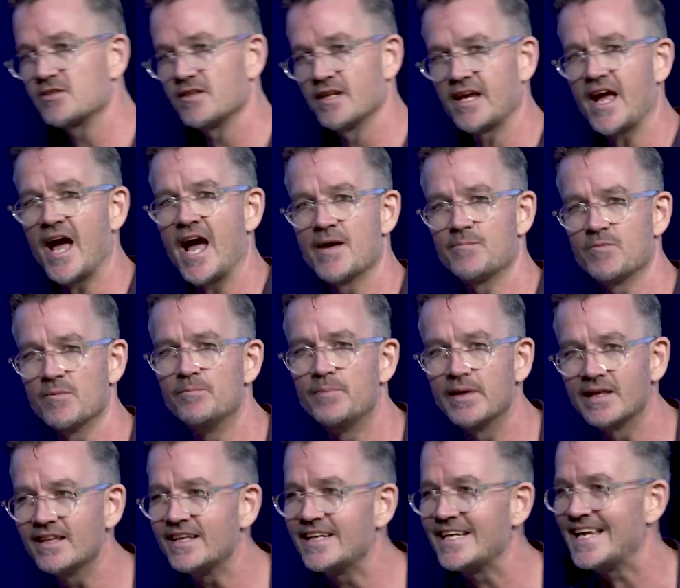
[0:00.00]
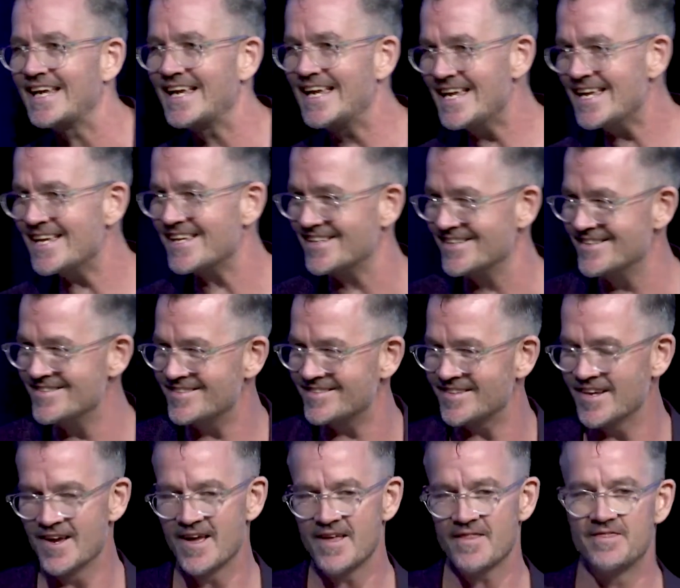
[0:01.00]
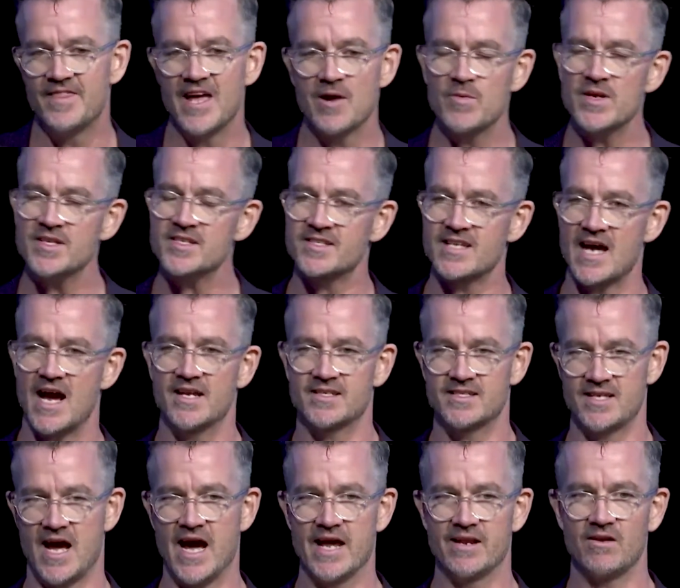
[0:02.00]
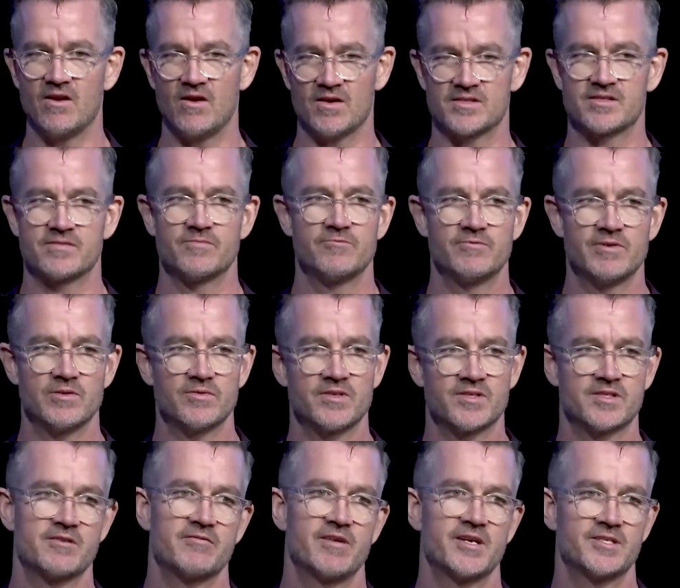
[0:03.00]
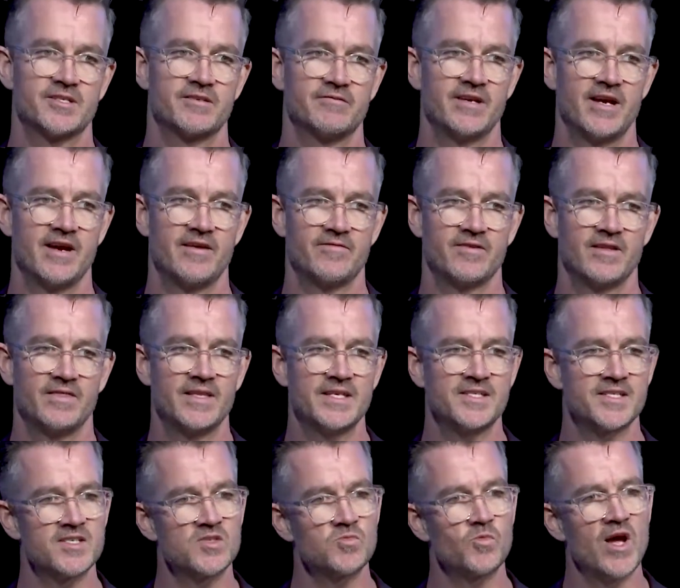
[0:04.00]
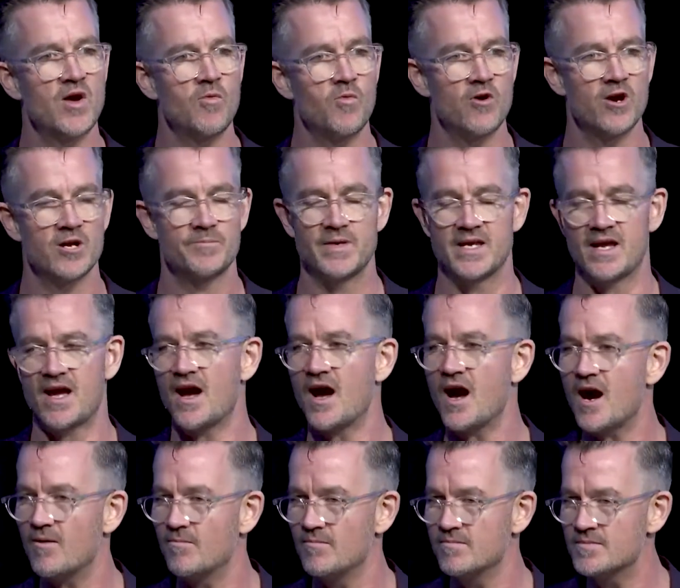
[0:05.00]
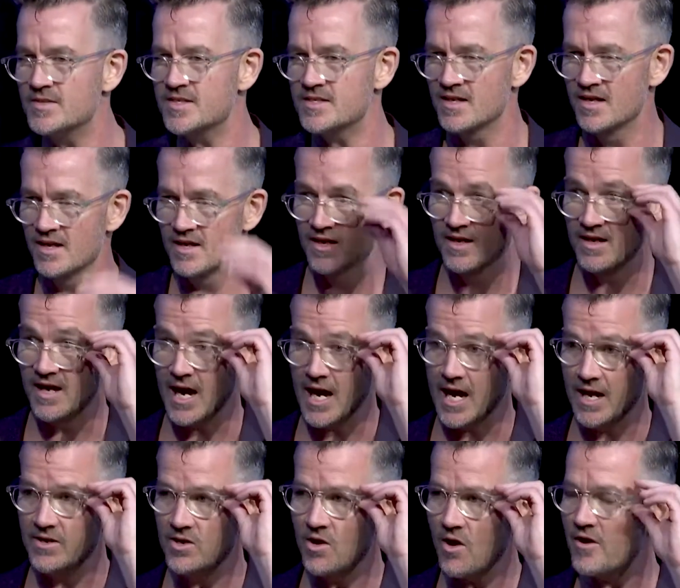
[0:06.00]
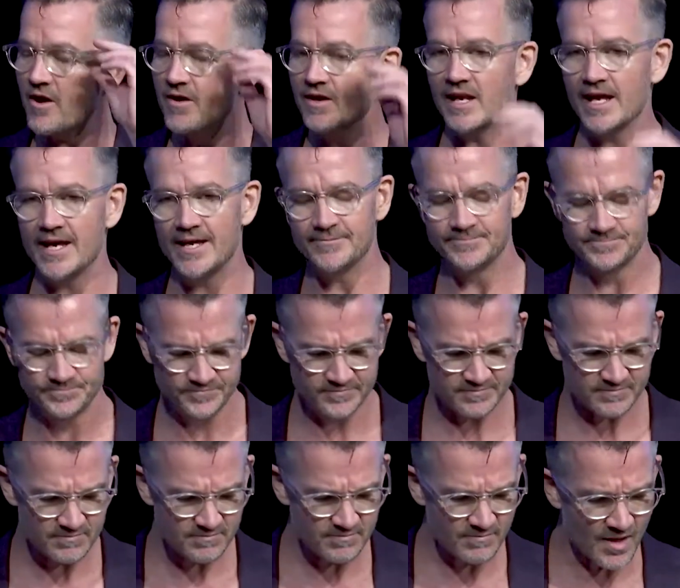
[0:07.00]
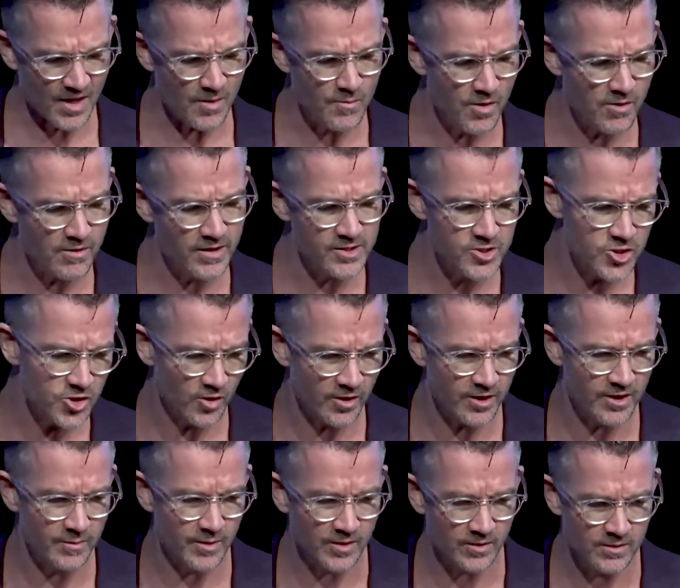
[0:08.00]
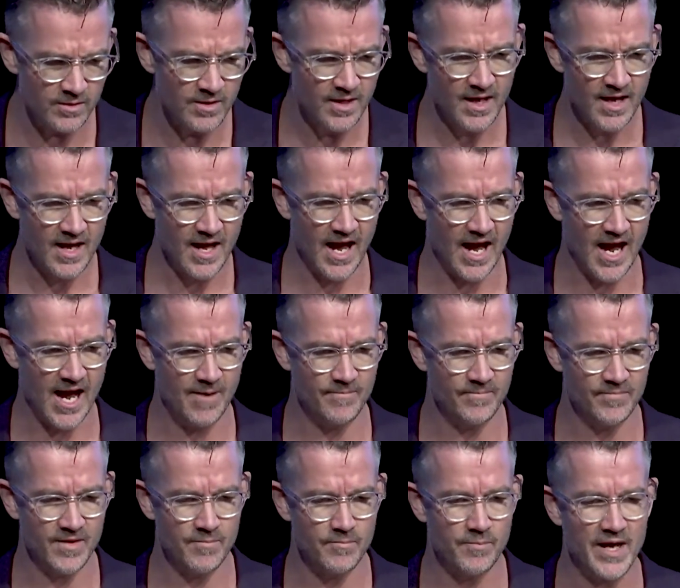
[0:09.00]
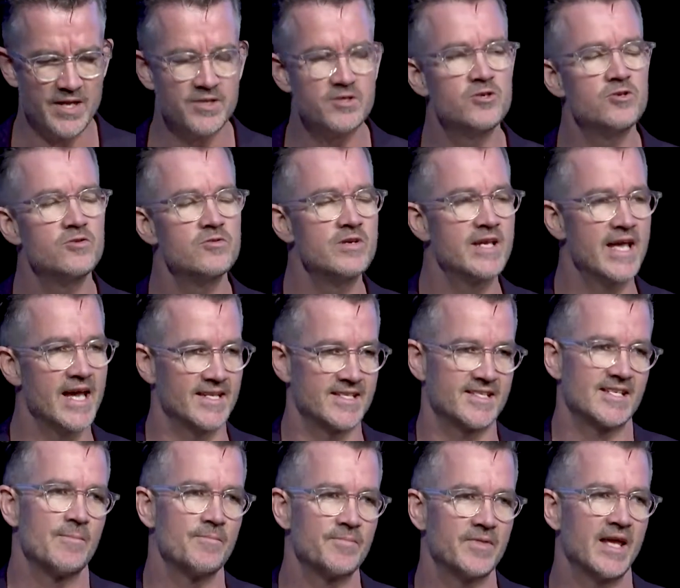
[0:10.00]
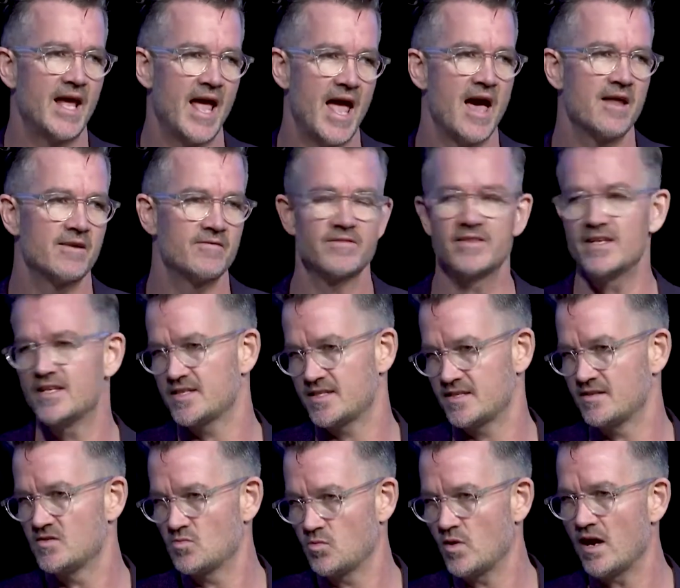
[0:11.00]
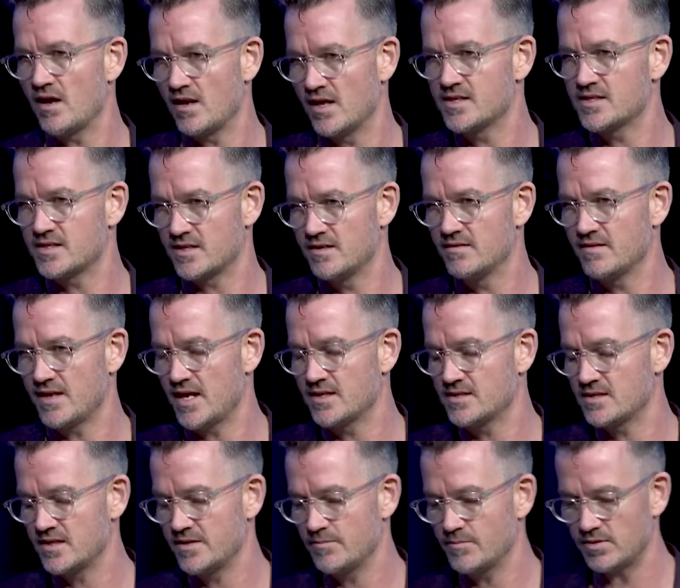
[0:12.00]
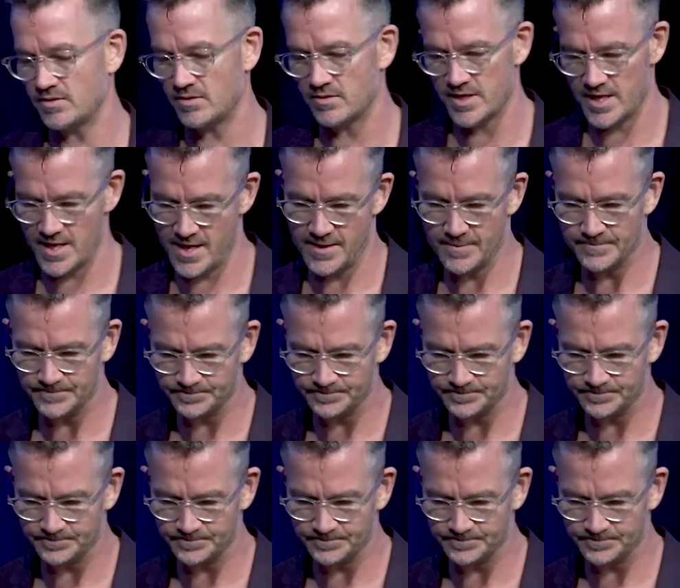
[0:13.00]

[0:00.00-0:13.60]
and capability is, then we start to unlock some real discretionary effort. This is where work becomes not only more enjoyable, but you get something out of this as well as an employee.